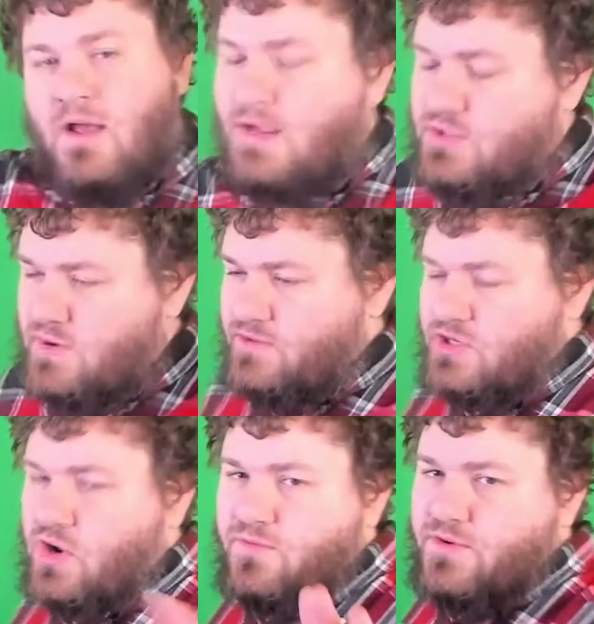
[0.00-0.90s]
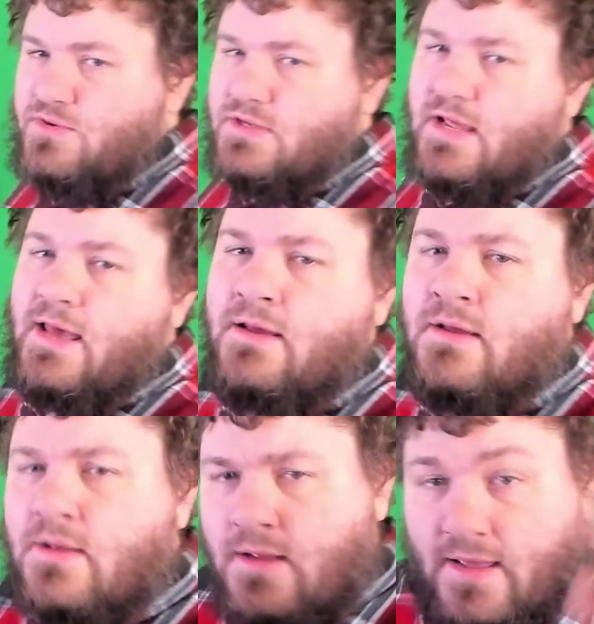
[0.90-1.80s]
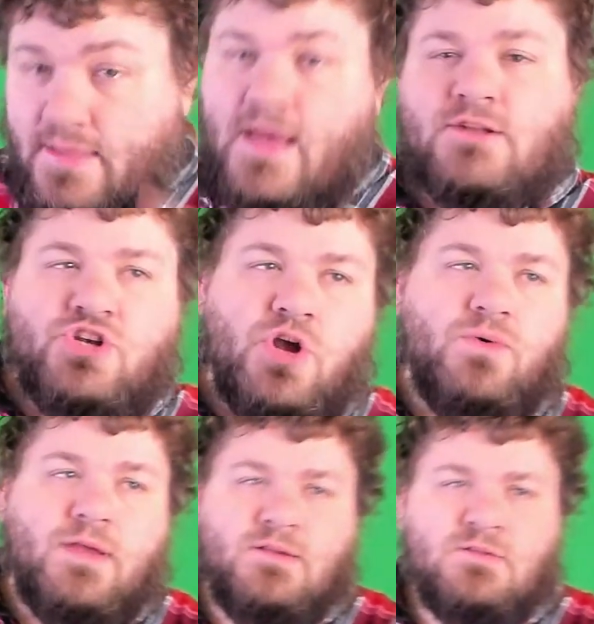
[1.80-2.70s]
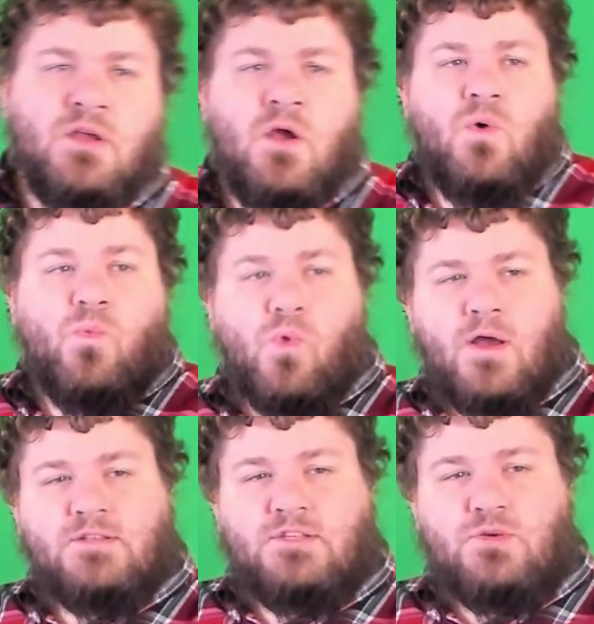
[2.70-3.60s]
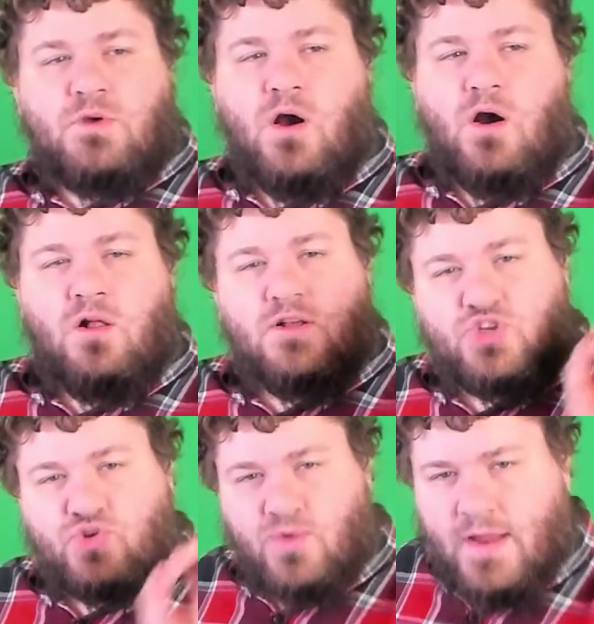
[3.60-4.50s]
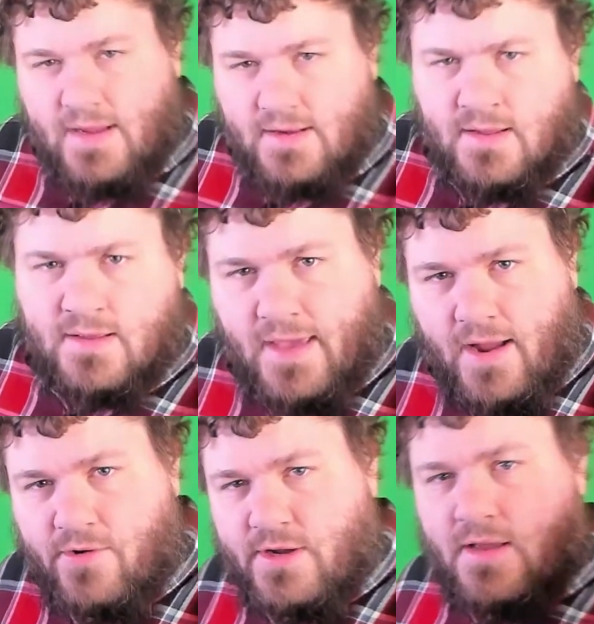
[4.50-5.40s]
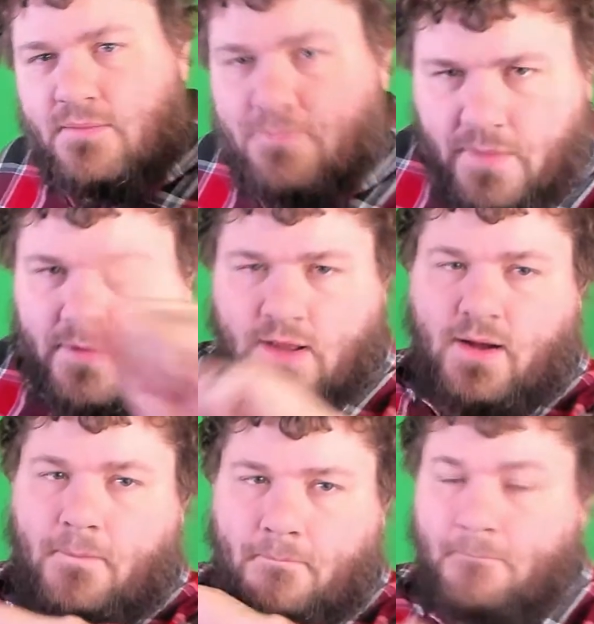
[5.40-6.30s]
I do have a joke for you today. And that joke is what do you call a train carrying bubblegum?